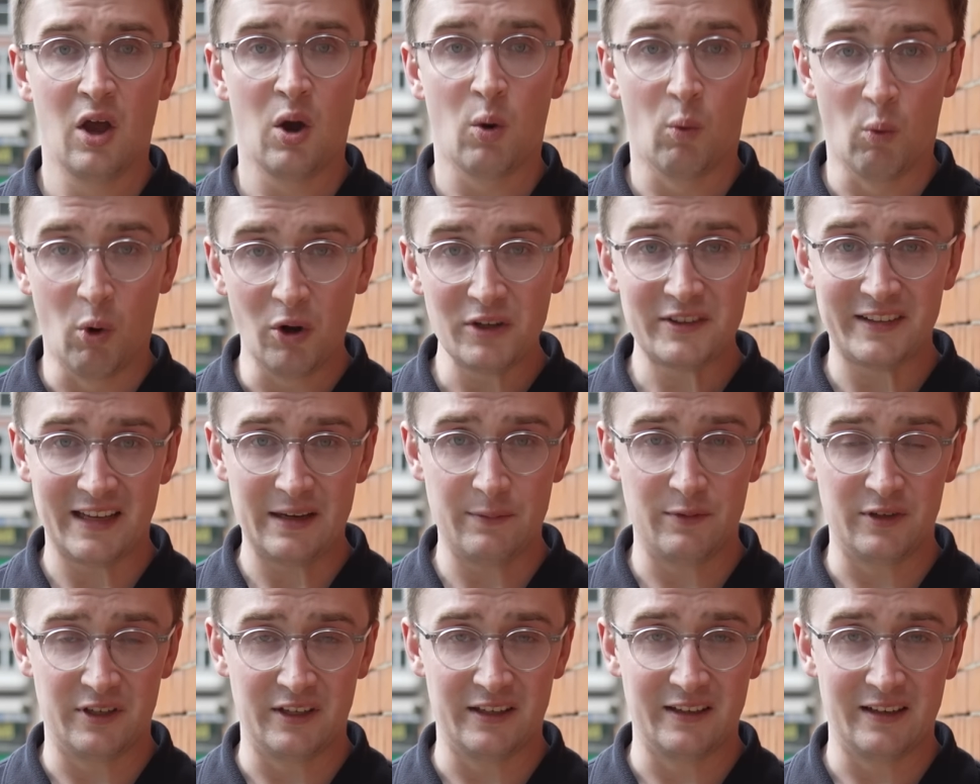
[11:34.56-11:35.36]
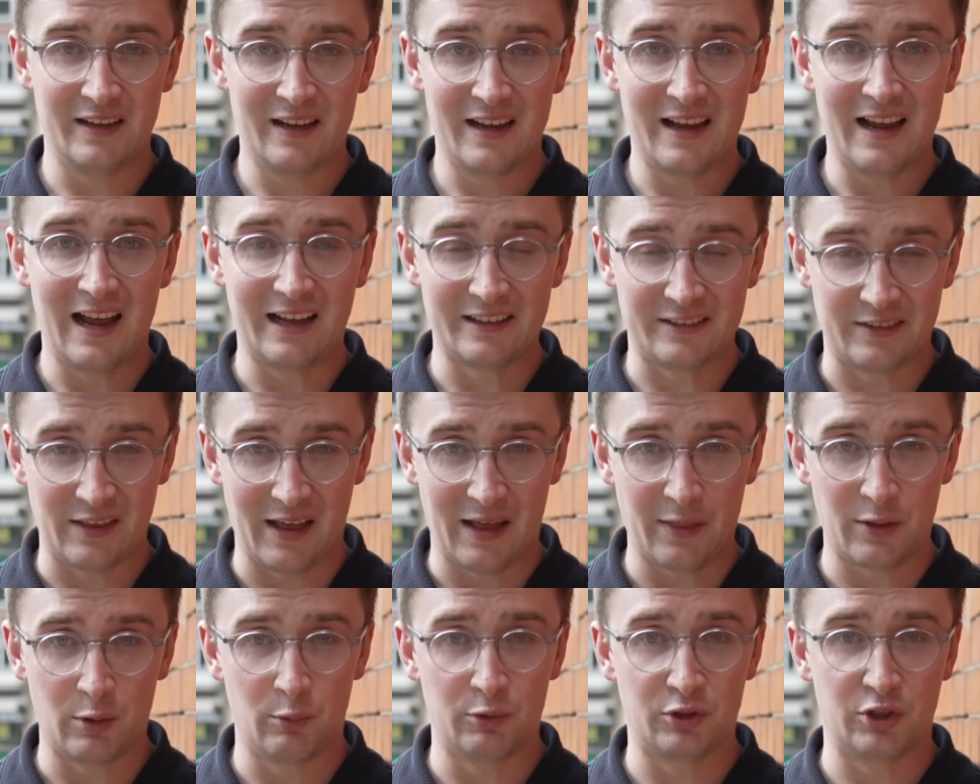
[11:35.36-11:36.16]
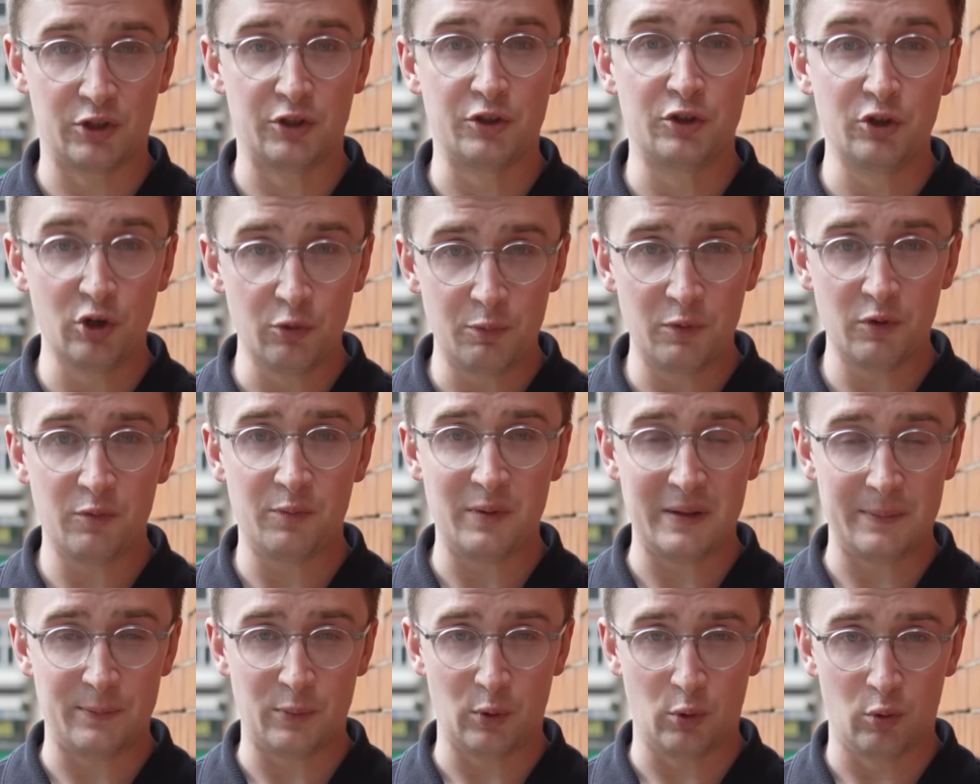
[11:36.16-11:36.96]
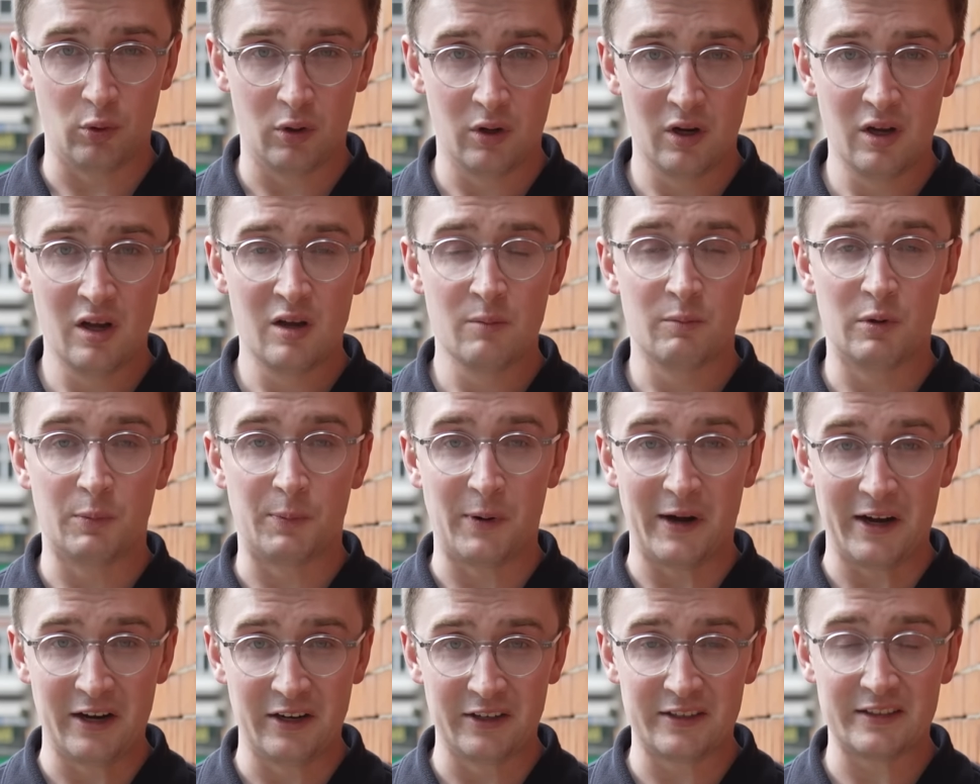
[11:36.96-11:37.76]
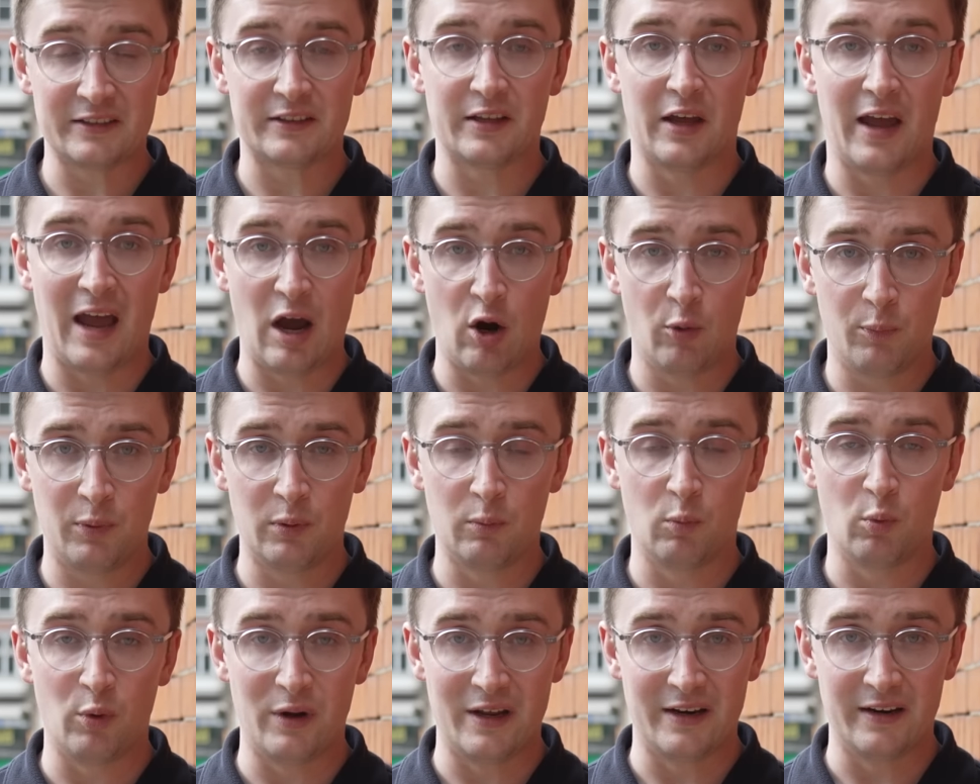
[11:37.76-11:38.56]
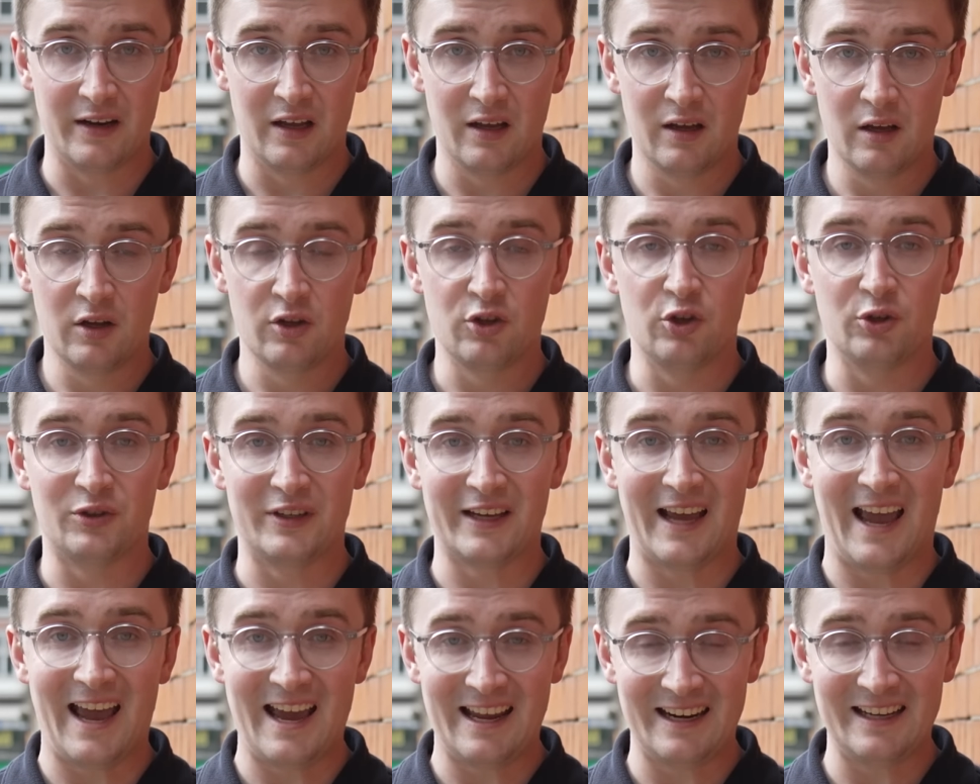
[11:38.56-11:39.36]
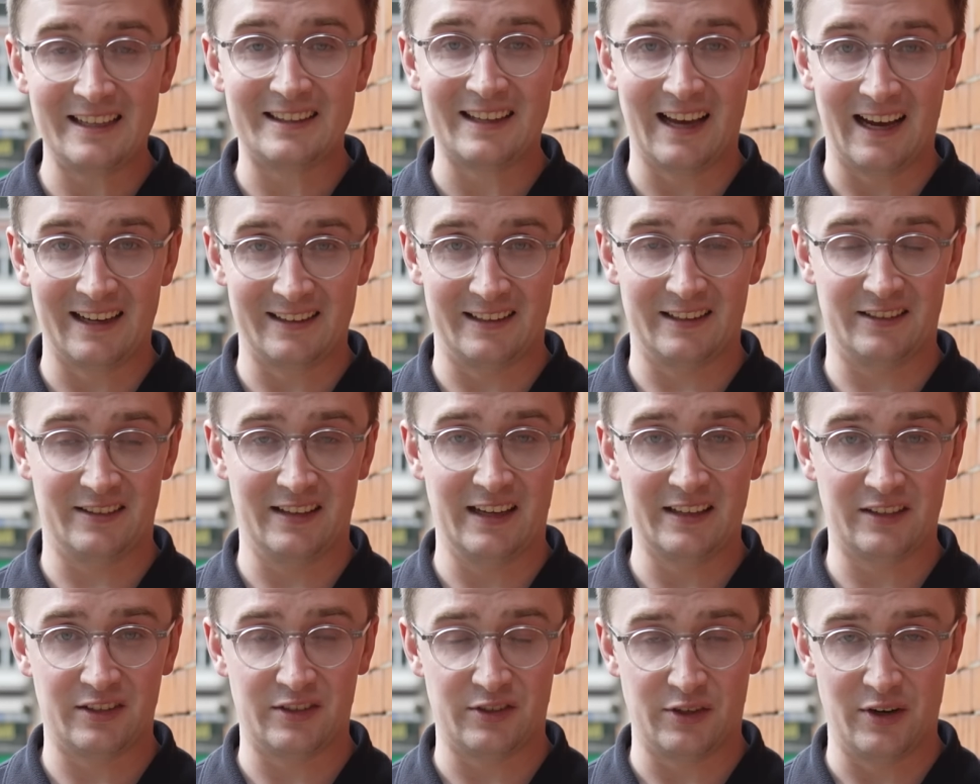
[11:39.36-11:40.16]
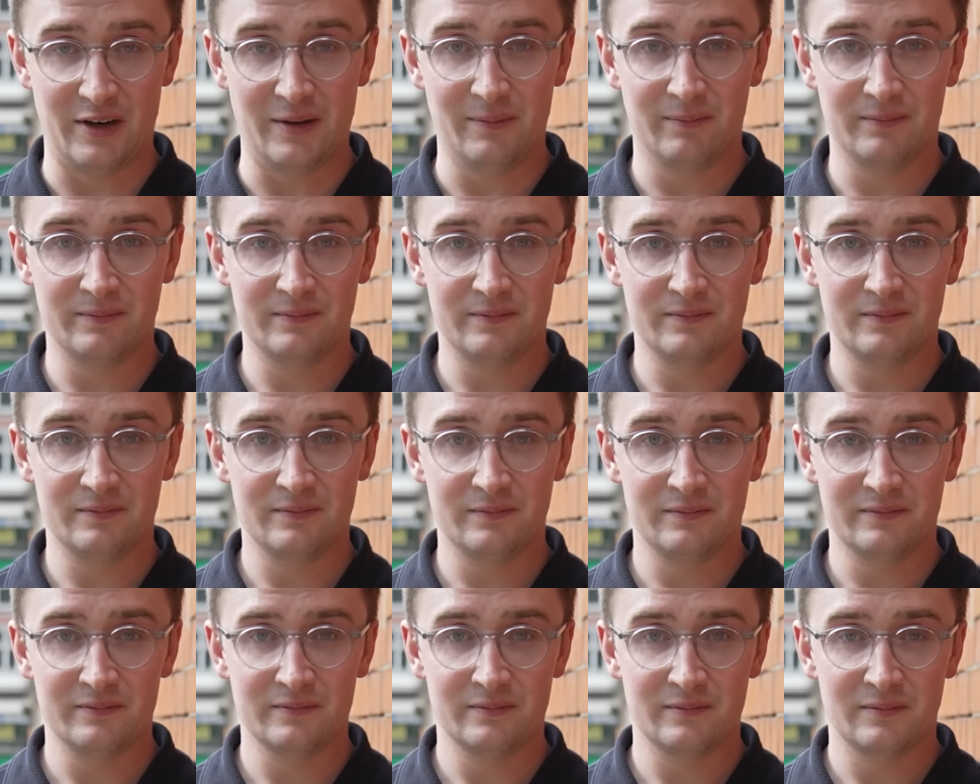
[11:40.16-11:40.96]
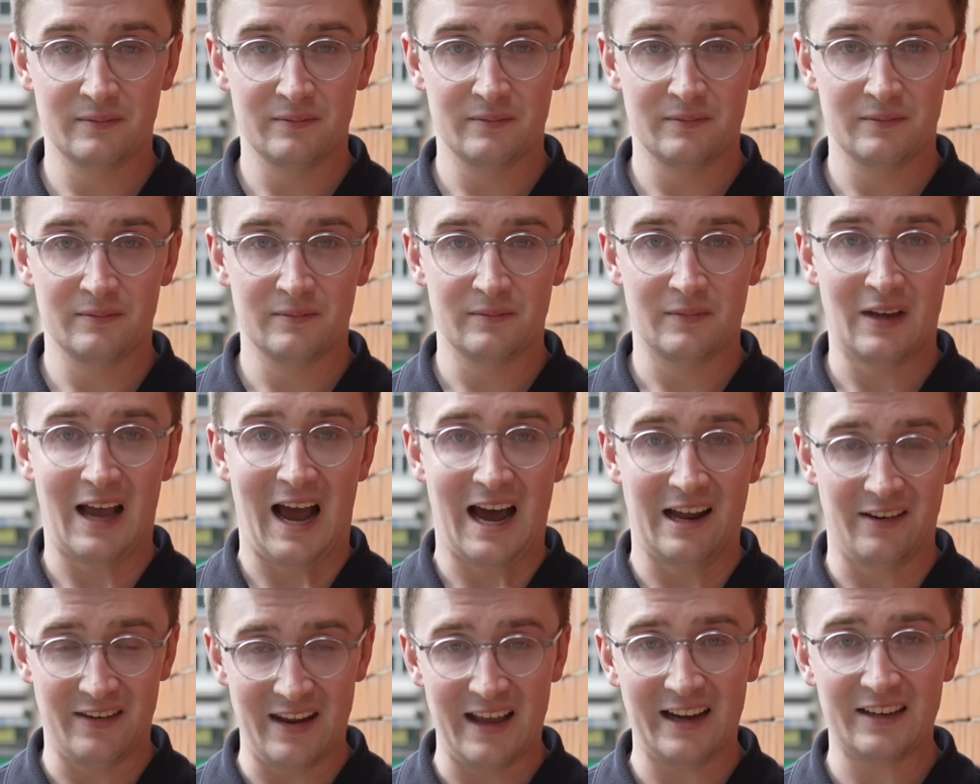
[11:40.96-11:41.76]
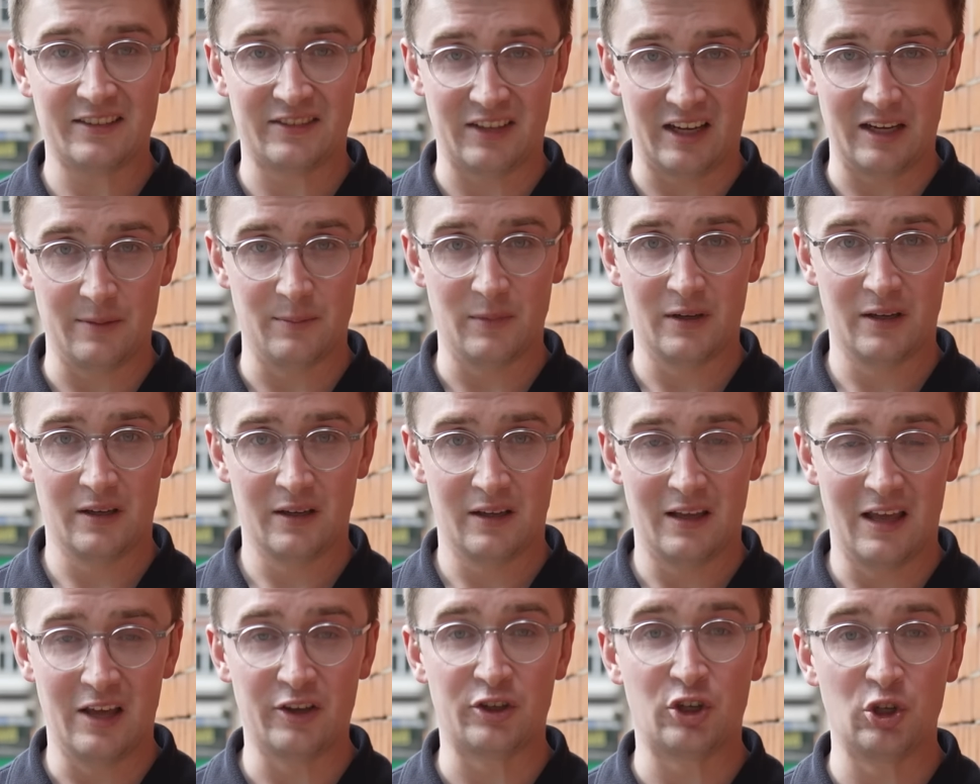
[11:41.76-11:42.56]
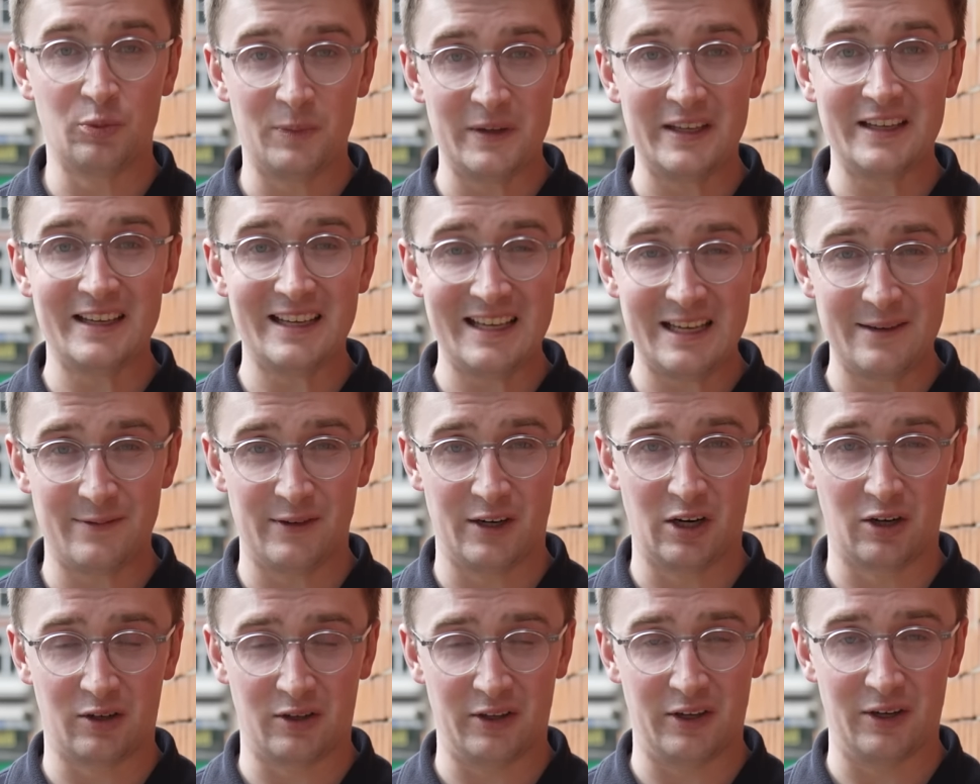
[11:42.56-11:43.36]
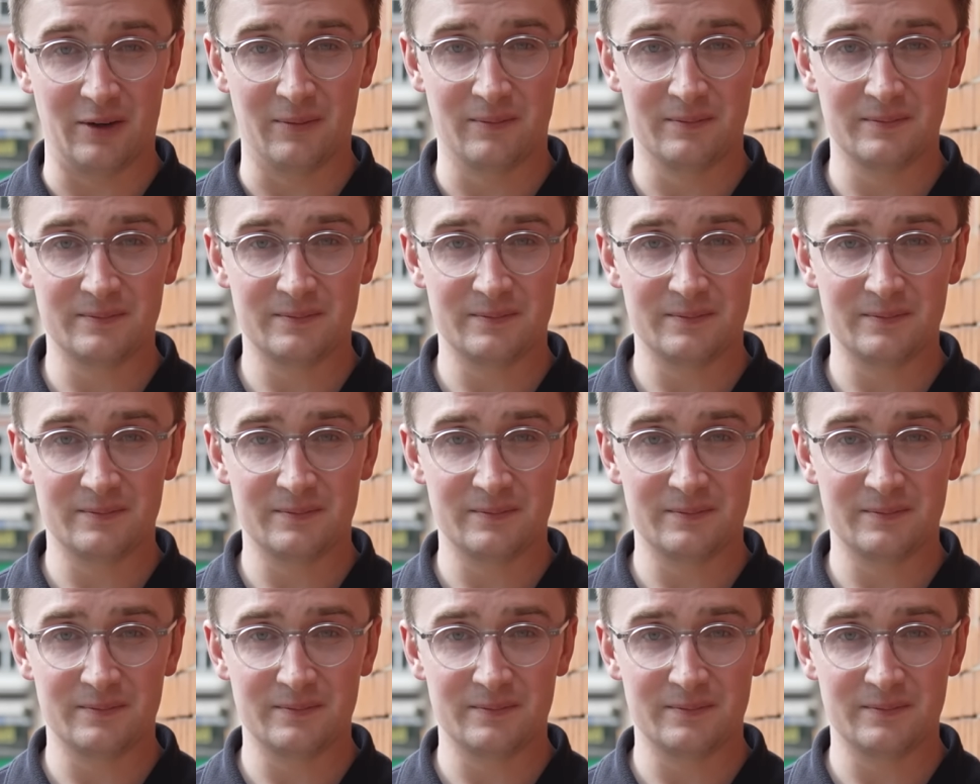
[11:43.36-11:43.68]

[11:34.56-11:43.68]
What's evident is that there was a group of people prepared to help him win using any tactics necessary. And next time, it could be even uglier.